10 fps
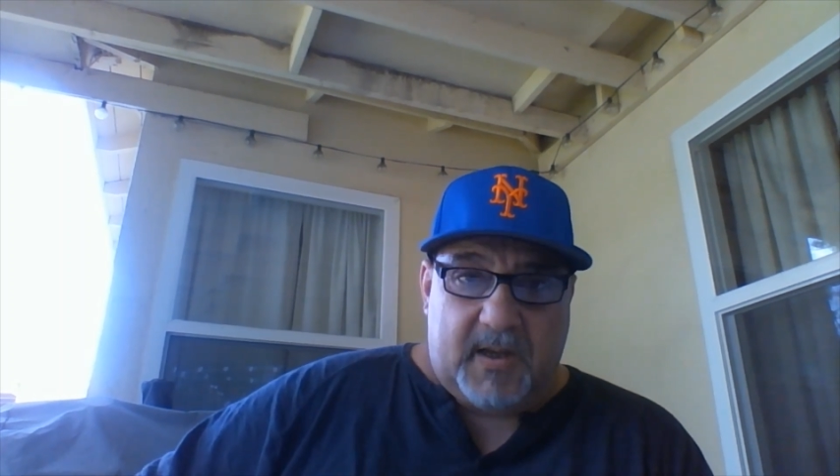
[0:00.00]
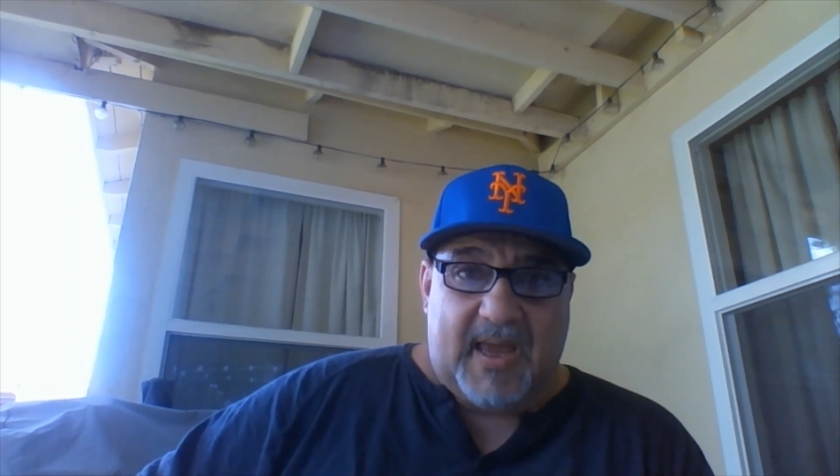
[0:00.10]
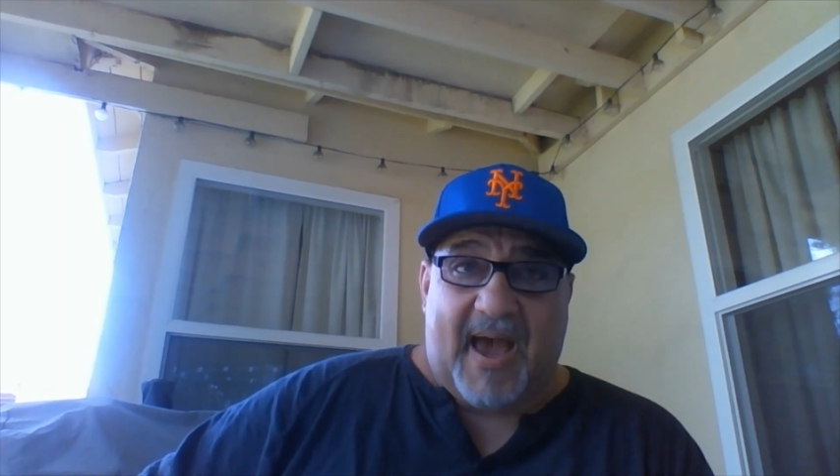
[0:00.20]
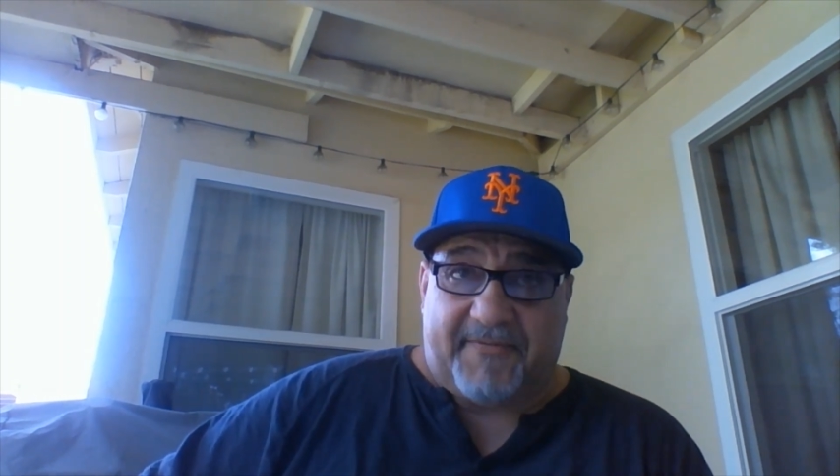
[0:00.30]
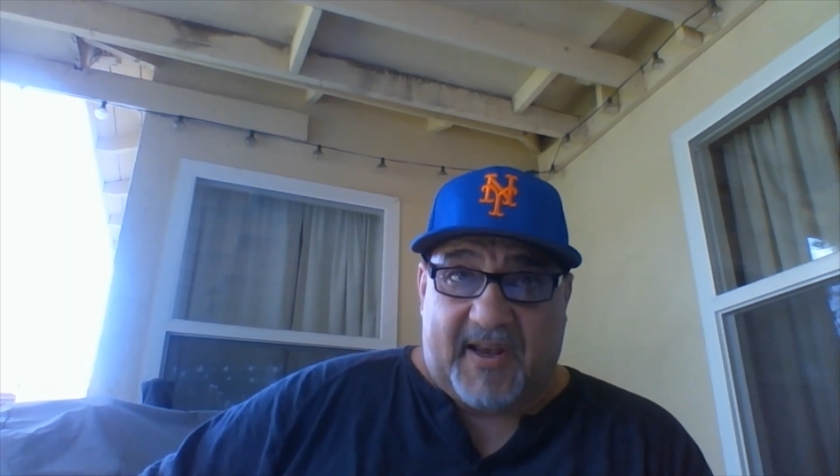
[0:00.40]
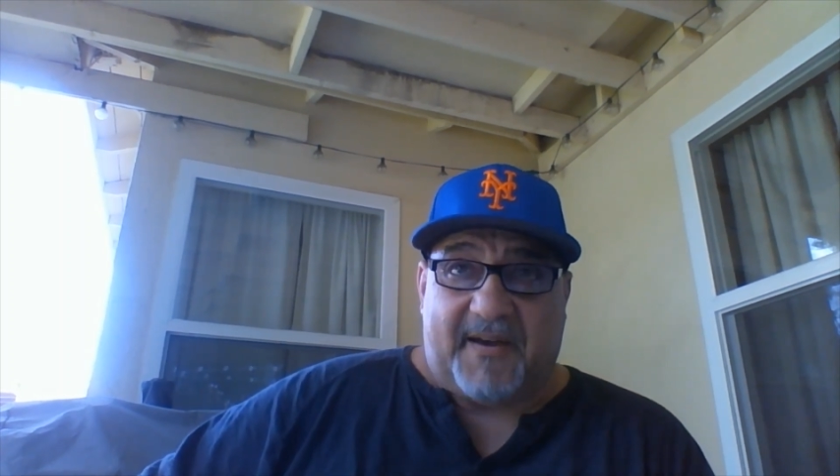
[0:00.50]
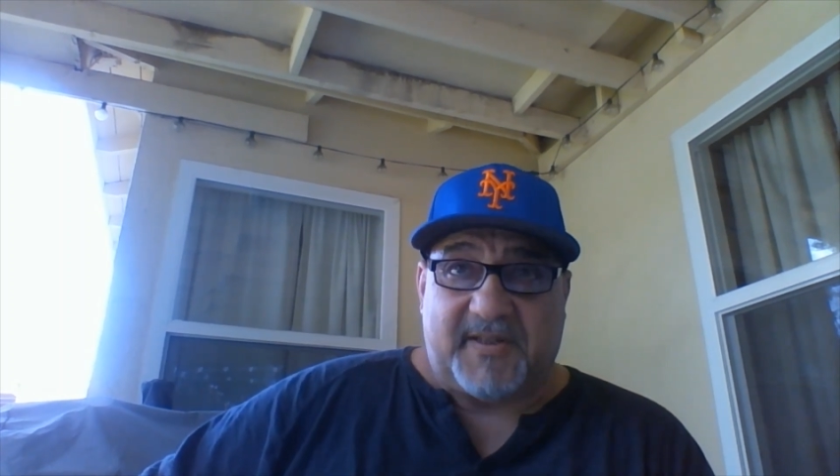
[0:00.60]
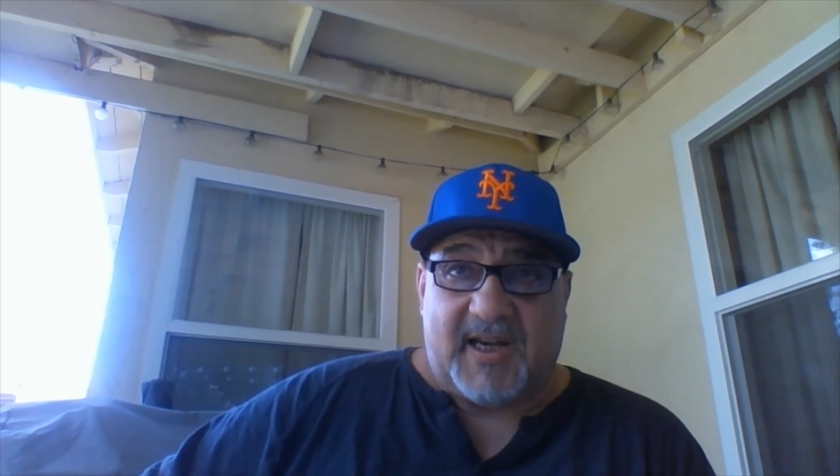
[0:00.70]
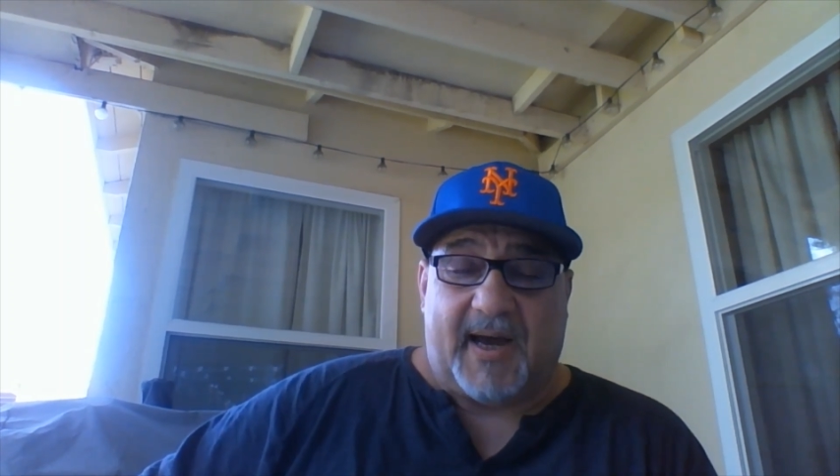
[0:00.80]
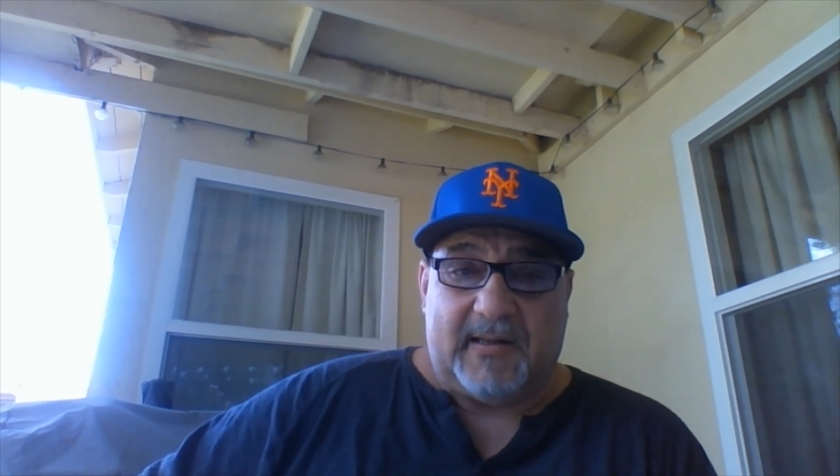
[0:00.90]
You have to have a
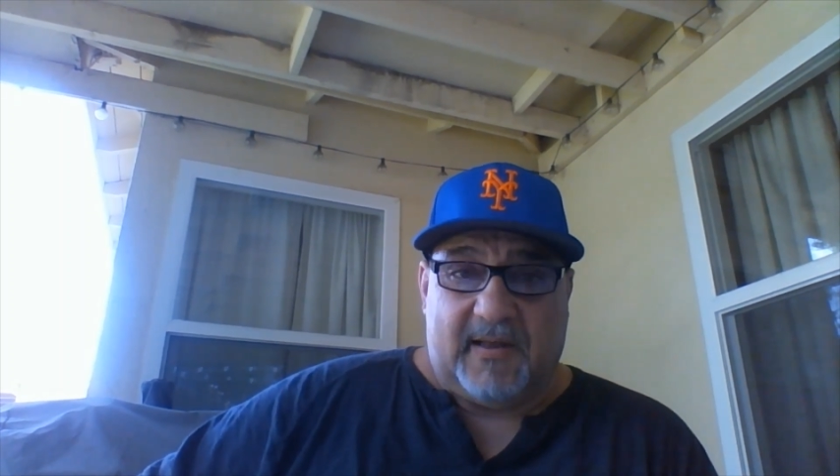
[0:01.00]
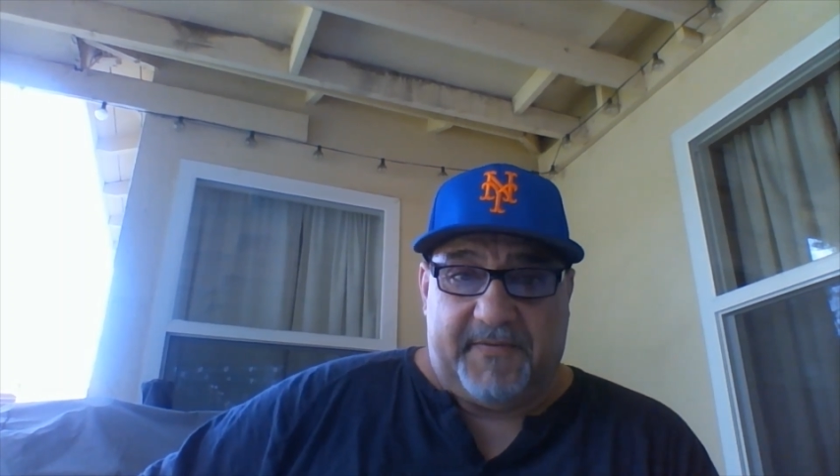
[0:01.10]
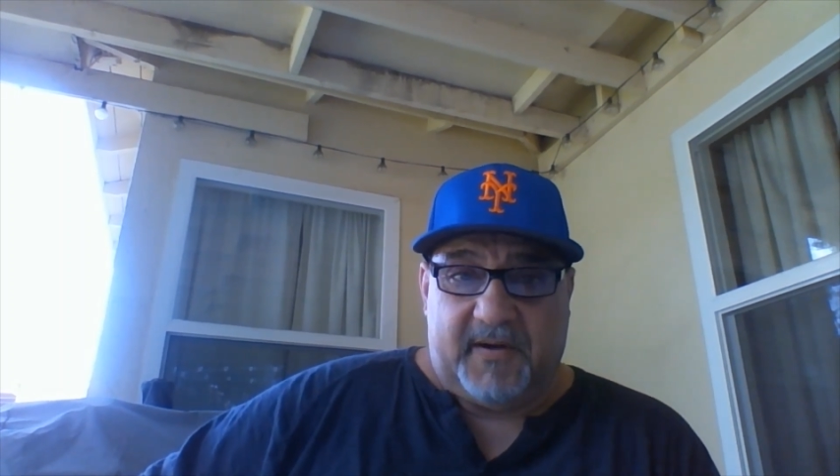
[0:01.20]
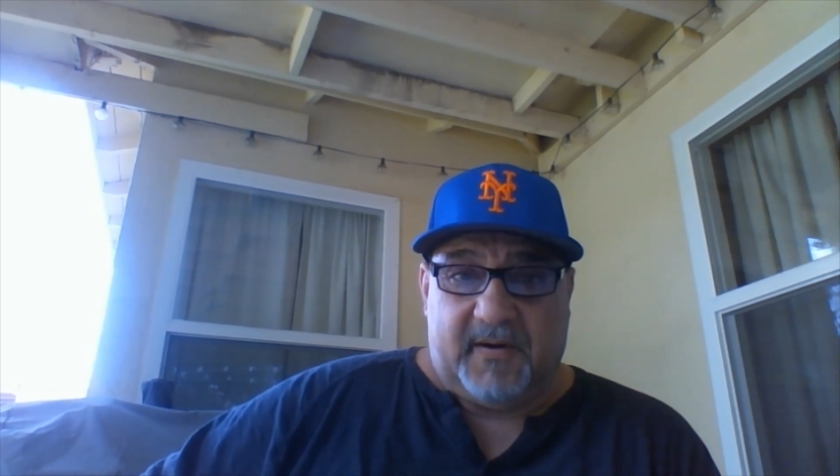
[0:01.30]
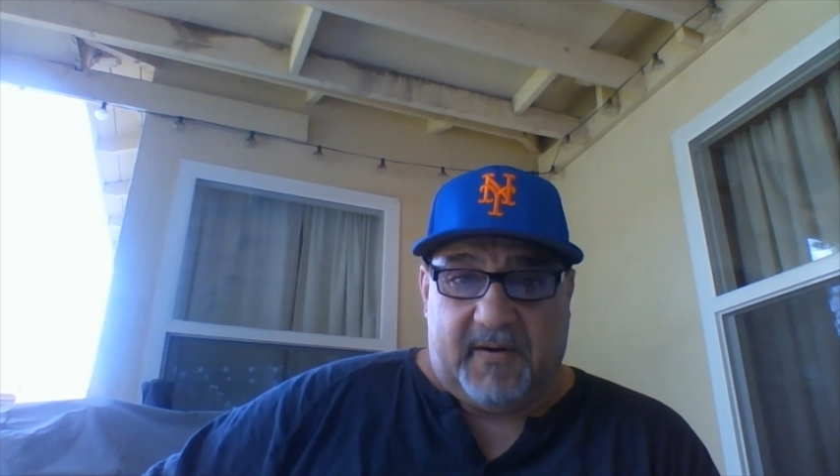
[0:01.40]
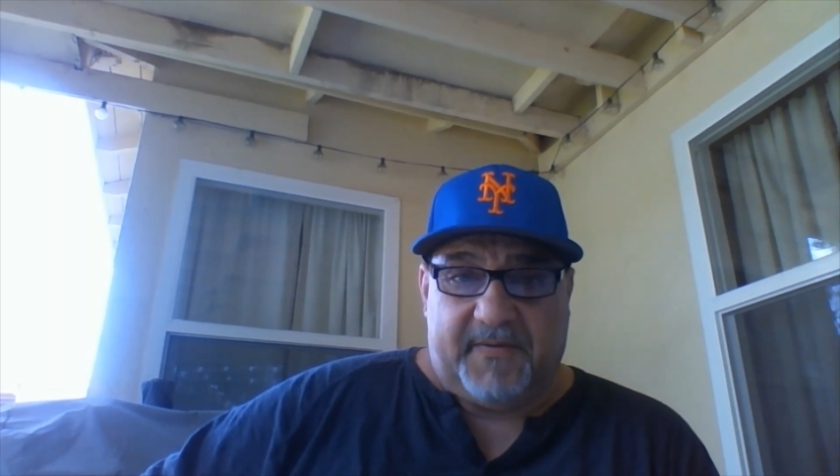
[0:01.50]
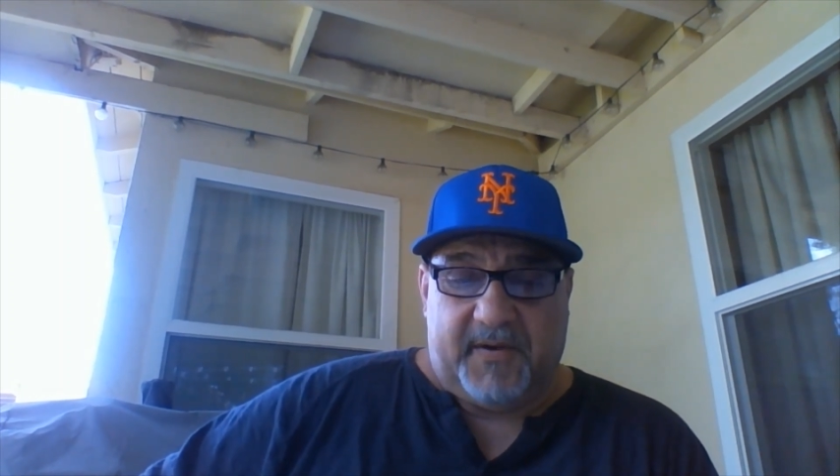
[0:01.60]
title of your